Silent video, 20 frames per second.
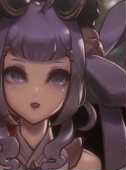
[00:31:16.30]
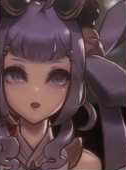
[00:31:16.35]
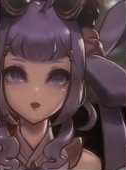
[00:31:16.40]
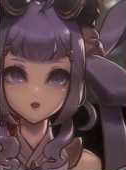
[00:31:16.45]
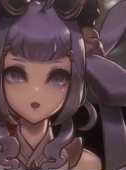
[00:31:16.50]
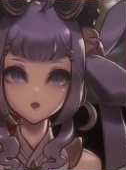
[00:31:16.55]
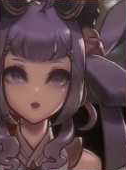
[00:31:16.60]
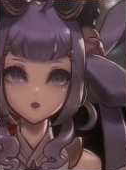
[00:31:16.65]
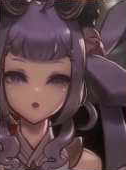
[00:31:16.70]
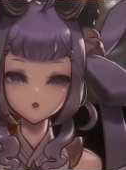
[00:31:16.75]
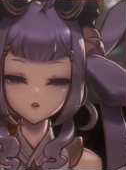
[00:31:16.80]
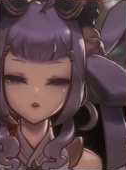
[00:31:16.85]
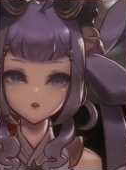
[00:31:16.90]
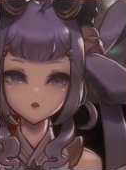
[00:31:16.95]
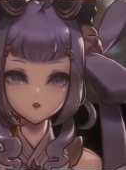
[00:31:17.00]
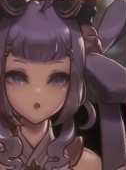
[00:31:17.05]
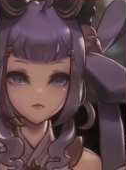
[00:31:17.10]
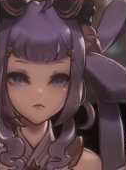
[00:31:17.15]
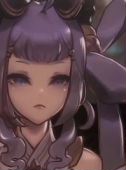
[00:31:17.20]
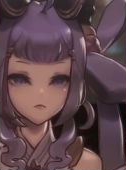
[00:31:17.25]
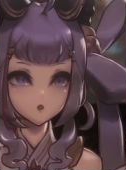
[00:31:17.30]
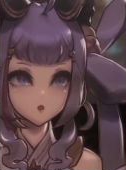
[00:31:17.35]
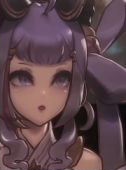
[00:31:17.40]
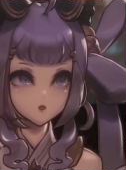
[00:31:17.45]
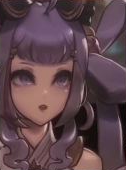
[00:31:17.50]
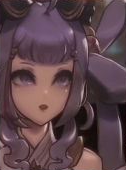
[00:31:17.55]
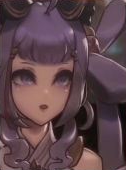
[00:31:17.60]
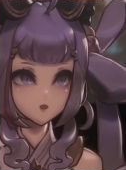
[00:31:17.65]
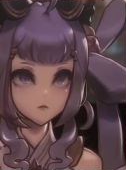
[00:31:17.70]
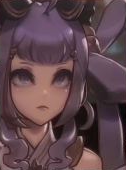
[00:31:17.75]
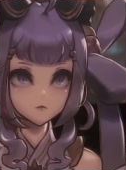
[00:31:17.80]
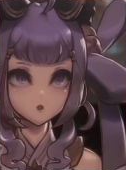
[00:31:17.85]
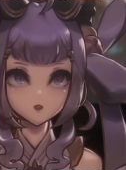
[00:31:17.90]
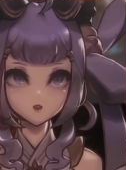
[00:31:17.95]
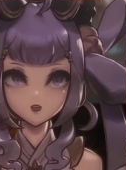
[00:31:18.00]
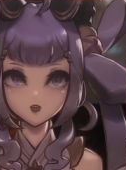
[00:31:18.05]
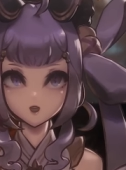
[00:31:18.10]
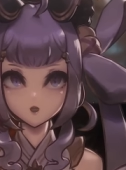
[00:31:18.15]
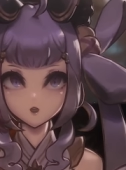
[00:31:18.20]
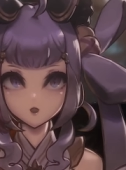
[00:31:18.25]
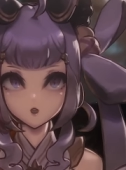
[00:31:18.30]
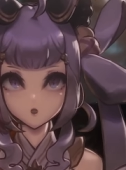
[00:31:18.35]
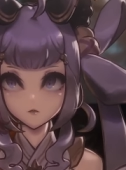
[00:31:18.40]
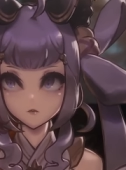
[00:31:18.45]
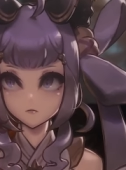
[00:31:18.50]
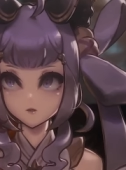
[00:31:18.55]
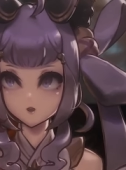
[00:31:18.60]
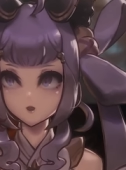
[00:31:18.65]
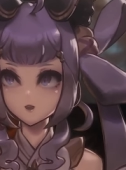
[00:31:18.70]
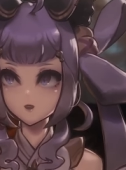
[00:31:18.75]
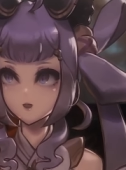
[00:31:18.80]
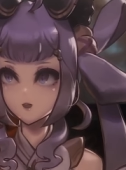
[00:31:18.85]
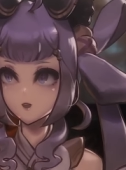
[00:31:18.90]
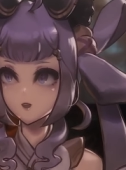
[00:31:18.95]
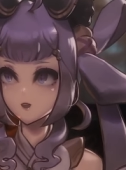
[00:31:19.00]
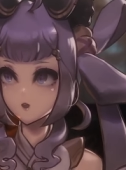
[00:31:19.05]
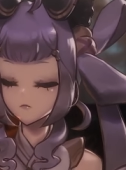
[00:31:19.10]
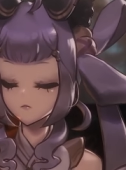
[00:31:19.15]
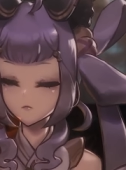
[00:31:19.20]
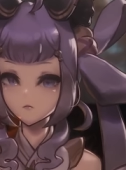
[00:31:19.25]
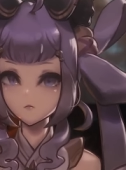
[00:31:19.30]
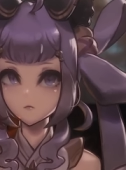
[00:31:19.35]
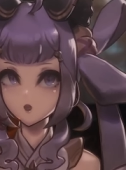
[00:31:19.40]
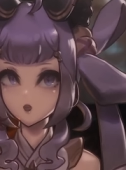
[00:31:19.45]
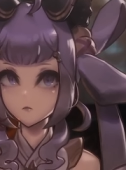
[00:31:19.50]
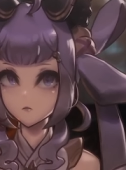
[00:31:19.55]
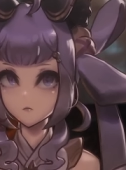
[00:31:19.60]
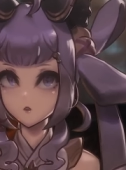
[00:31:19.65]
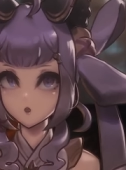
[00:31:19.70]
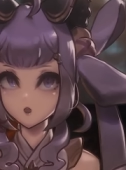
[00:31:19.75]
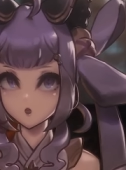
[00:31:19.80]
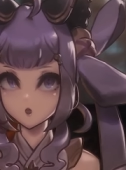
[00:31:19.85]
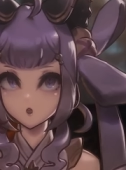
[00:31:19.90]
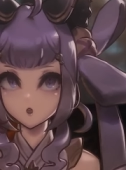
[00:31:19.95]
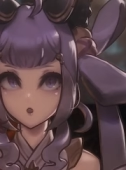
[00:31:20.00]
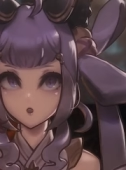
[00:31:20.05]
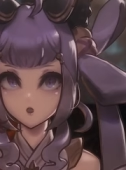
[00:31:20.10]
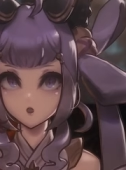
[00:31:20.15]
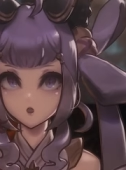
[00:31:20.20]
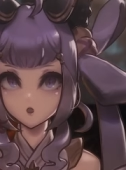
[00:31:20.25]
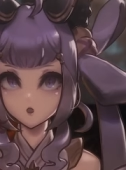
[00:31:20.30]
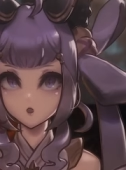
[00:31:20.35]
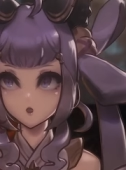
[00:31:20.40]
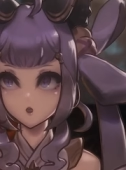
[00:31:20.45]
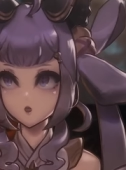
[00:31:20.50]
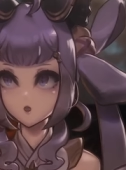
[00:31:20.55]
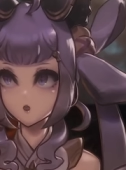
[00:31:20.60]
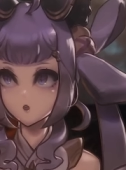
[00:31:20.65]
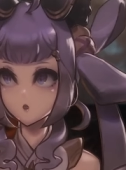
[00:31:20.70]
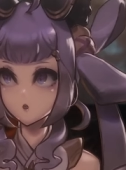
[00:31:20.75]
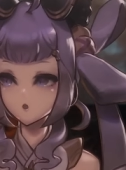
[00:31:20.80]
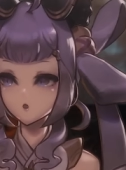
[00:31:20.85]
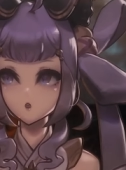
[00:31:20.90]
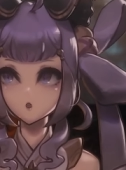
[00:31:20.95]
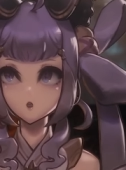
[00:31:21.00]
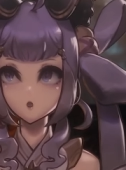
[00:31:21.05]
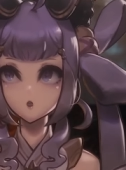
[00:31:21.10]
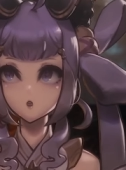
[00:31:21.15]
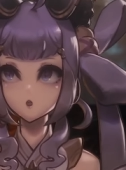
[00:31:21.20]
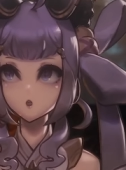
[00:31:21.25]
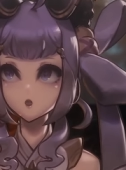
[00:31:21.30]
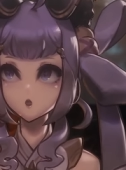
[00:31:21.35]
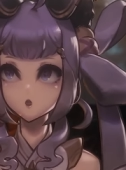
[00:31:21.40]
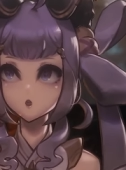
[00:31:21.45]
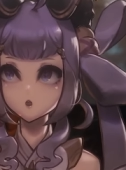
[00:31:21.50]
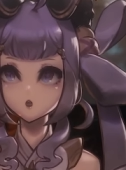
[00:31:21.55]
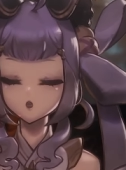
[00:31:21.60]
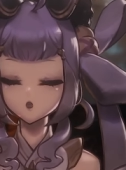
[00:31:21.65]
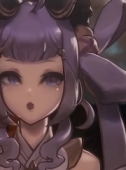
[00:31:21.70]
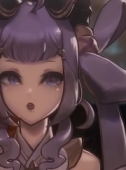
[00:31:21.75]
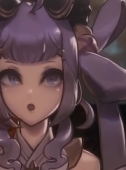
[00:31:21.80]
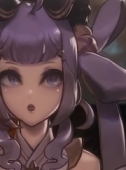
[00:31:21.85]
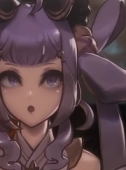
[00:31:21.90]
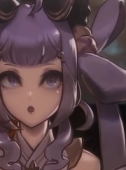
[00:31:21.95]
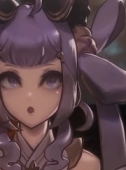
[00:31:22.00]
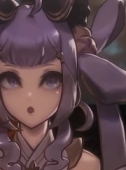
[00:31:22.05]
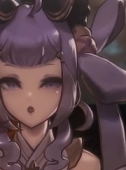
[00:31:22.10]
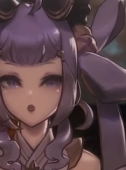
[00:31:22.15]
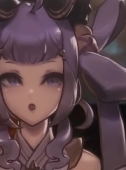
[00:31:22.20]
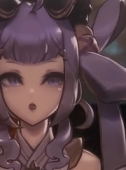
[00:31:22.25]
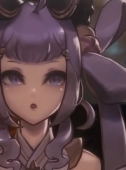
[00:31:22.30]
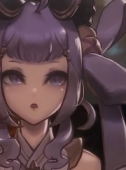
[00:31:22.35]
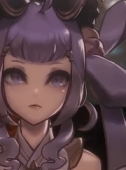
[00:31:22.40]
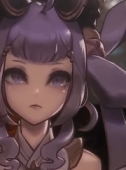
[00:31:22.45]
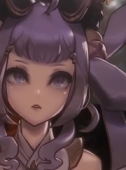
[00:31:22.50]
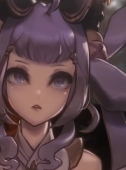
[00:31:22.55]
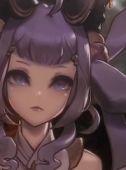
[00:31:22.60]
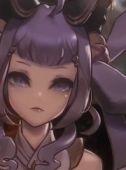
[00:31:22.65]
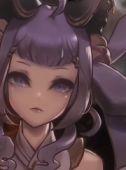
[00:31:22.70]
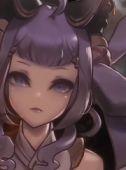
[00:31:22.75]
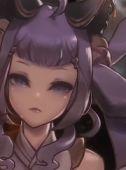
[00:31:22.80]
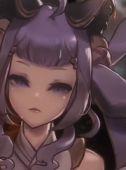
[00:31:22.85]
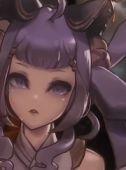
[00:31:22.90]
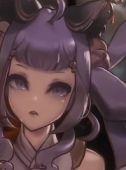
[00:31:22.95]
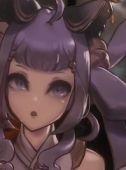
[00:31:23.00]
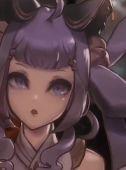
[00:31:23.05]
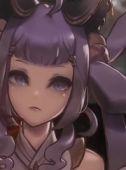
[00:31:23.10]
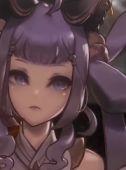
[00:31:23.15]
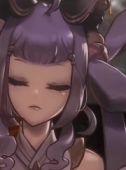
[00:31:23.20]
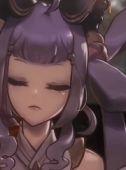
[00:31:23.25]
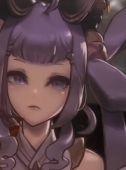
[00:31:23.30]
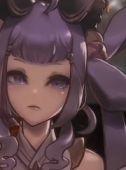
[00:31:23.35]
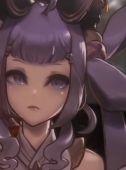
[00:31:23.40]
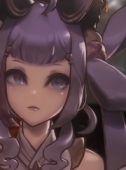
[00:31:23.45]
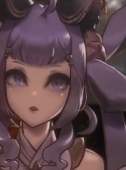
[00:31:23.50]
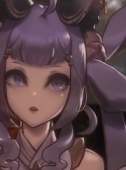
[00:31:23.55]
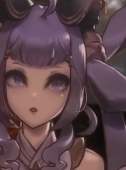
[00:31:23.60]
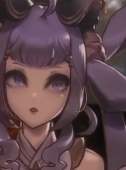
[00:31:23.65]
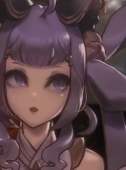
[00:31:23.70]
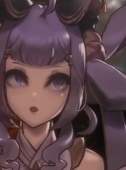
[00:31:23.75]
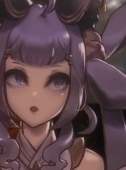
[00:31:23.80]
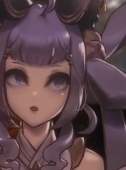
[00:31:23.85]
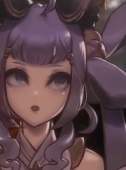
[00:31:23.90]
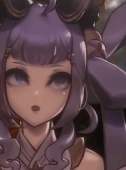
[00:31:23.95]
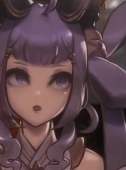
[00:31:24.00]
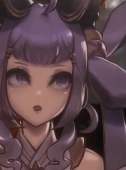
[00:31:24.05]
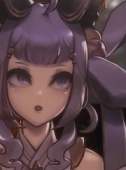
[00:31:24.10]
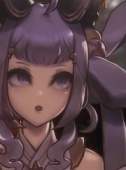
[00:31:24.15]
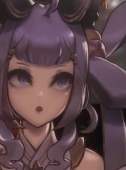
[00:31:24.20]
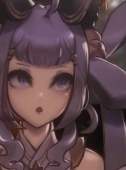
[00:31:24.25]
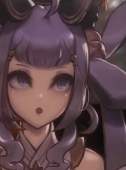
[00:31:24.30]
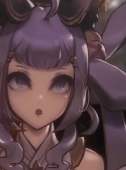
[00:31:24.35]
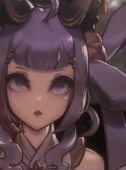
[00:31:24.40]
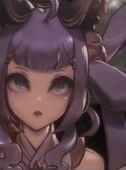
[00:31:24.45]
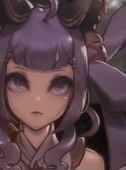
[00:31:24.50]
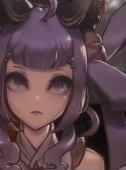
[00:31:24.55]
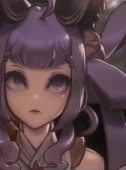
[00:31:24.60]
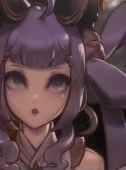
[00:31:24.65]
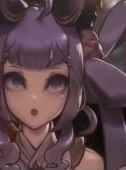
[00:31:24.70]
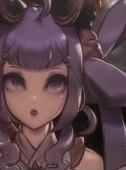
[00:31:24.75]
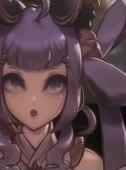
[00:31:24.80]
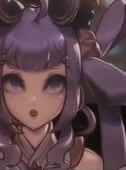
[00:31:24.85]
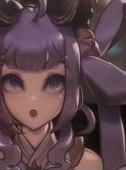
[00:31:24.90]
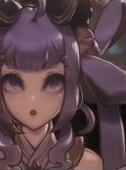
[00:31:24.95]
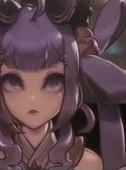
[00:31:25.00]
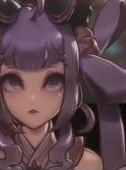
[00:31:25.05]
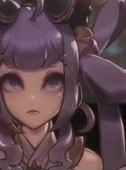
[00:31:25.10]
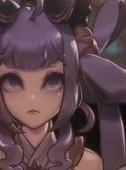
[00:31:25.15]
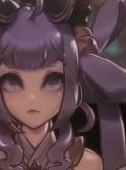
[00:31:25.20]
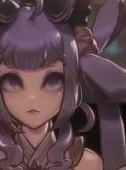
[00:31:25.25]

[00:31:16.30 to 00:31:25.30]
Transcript: If someone gets upset at you for sending them a meme, then they have their own problems that they need to work out.